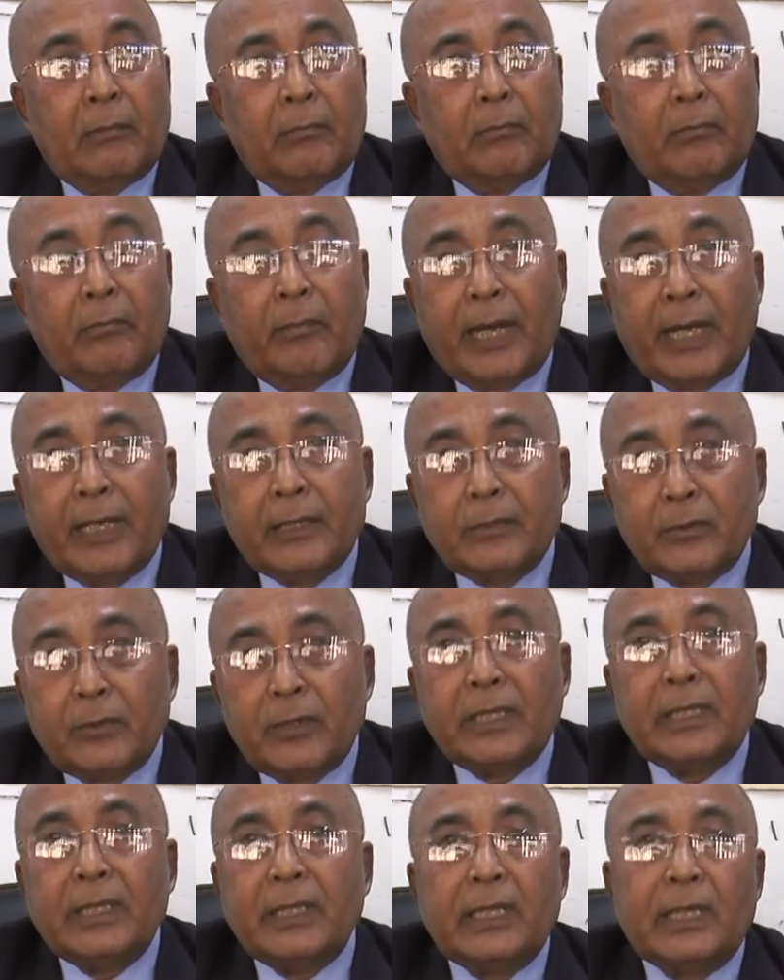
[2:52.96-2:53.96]
By
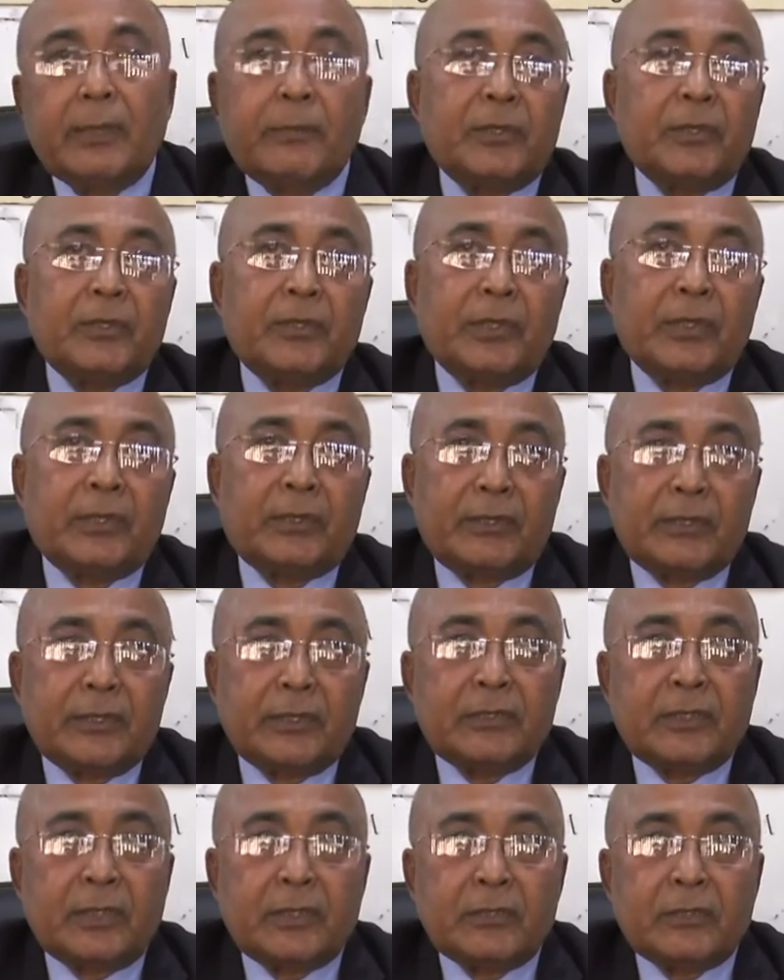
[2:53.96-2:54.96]
doing in laboratory
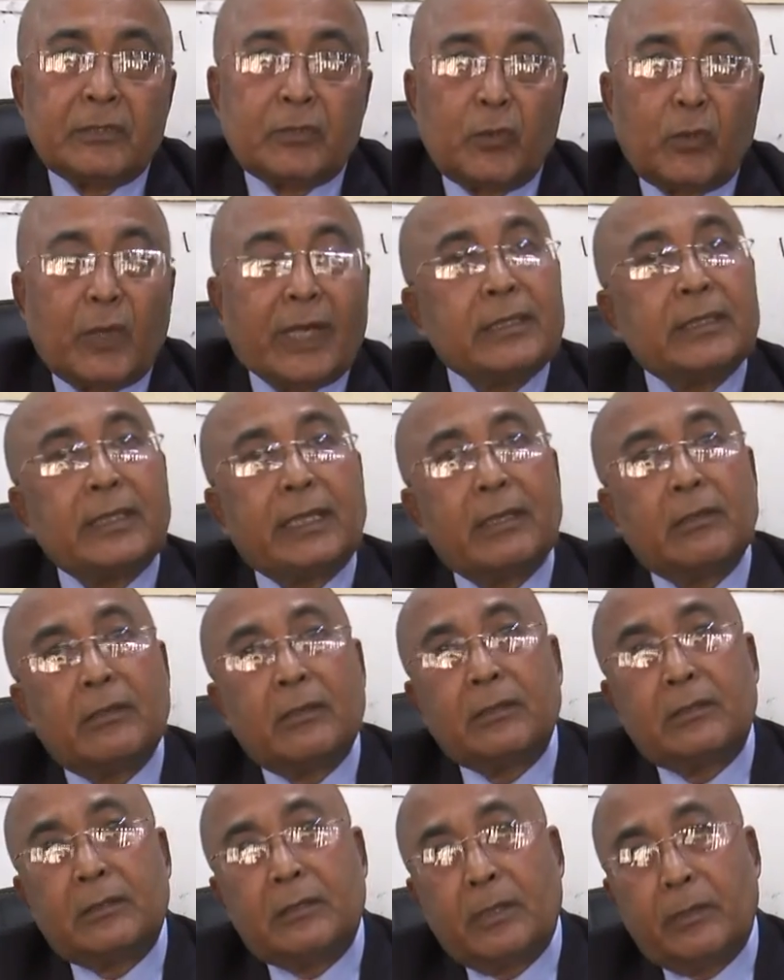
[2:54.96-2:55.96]
conditions, one
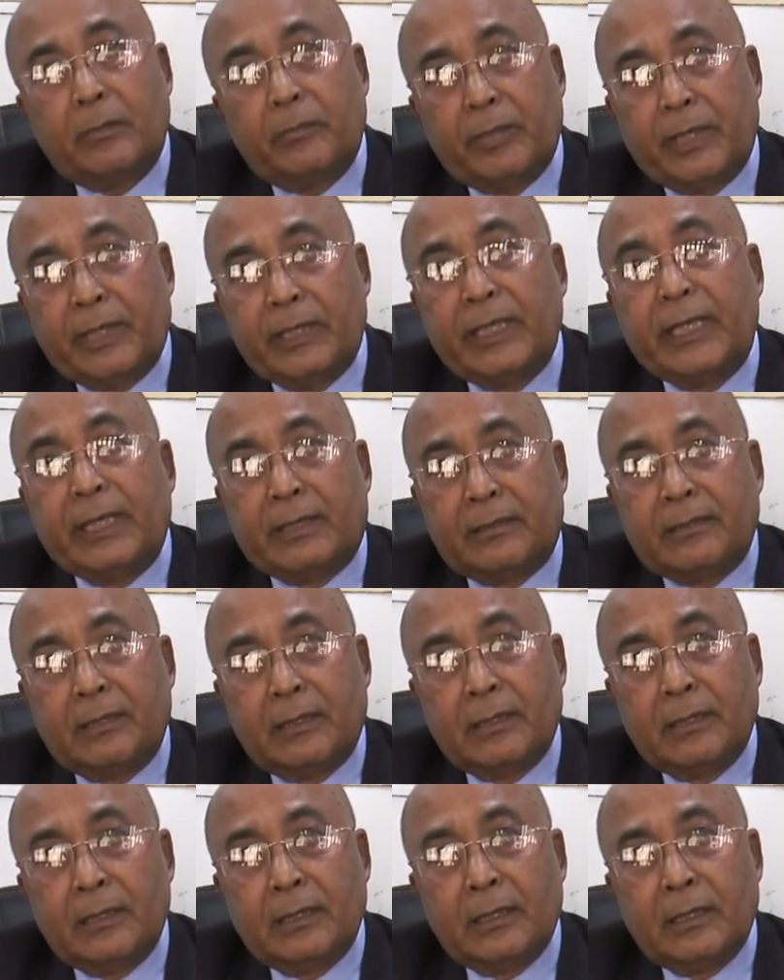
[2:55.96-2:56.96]
cannot predict
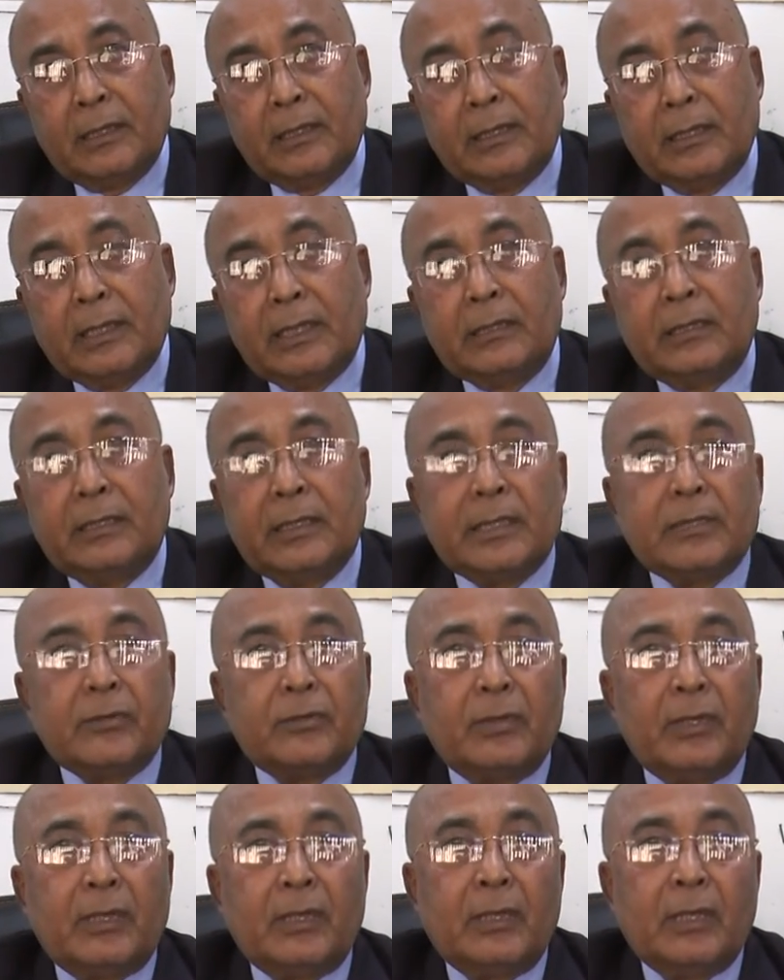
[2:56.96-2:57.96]
that this
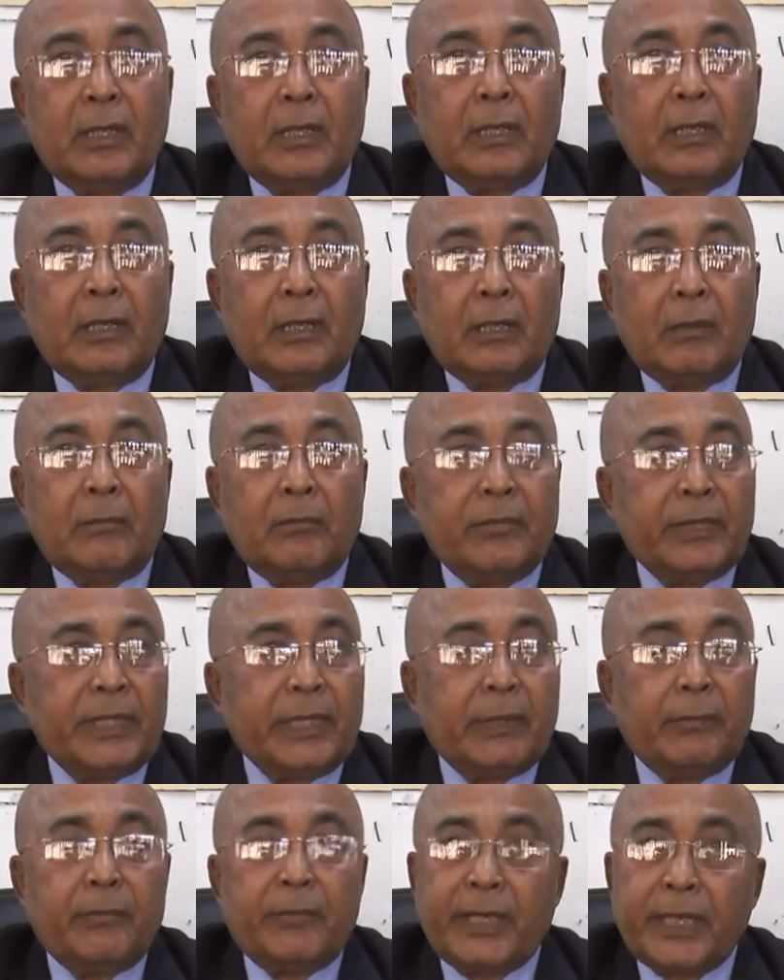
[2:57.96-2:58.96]
will
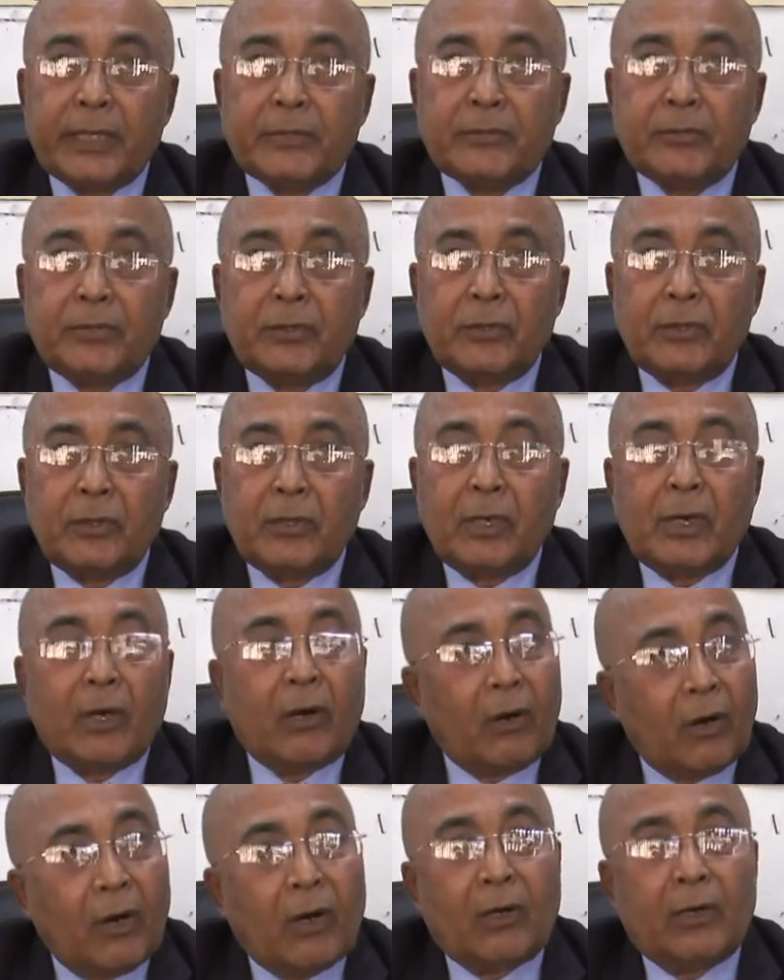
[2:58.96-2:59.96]
be a breakthrough
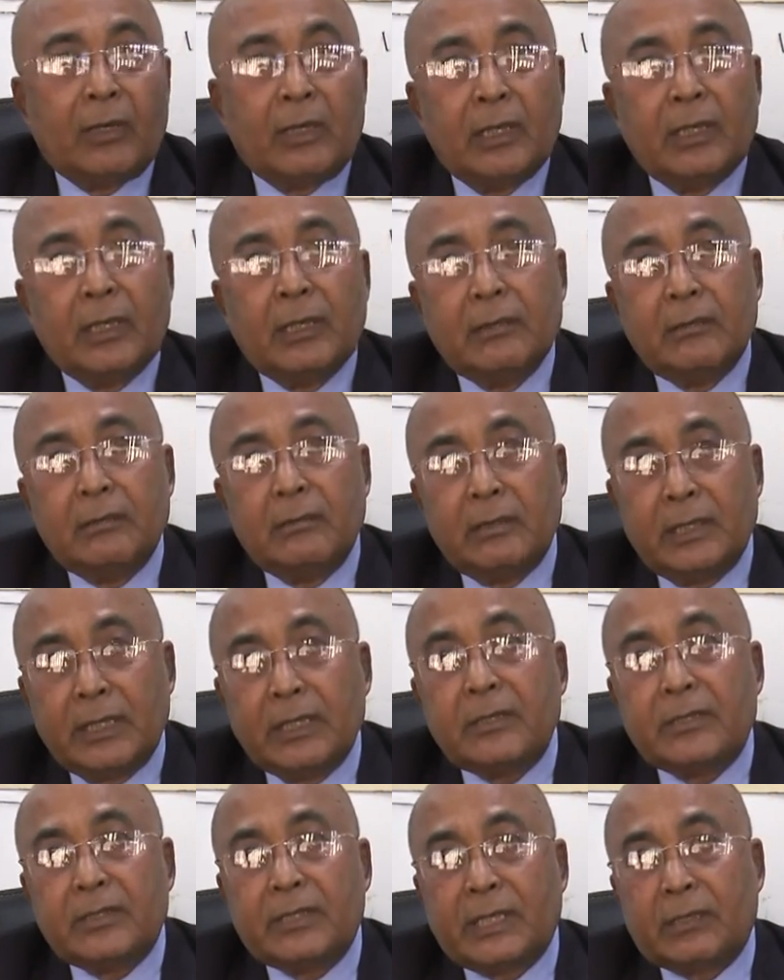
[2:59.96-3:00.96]
or
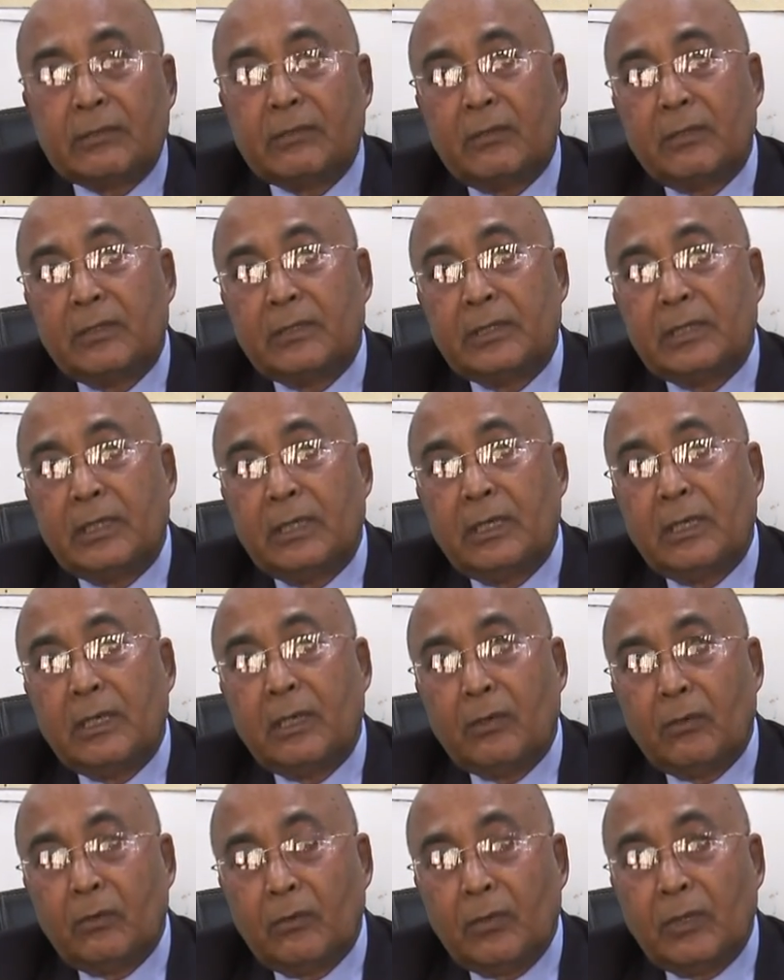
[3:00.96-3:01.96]
this technology
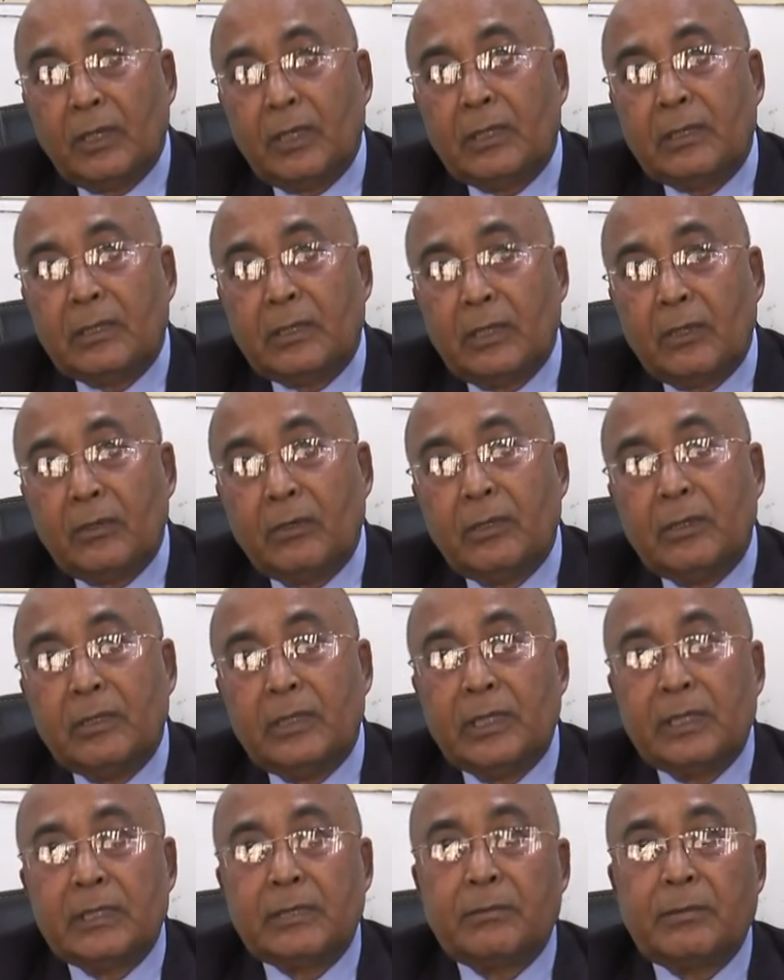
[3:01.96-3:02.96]
will cure
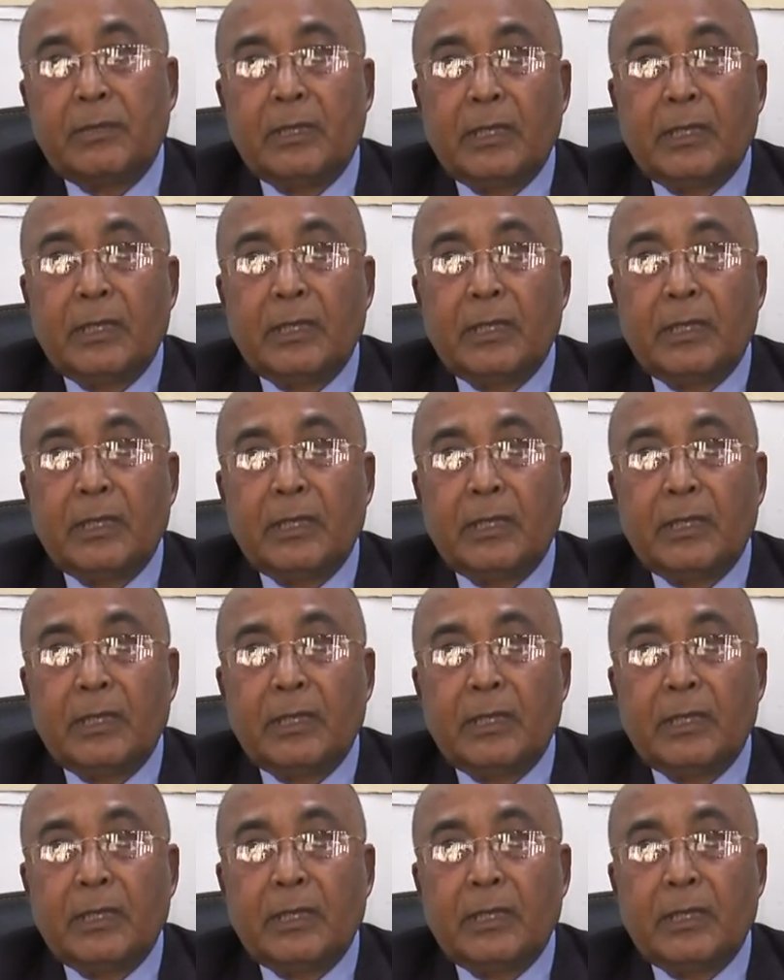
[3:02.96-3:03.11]
this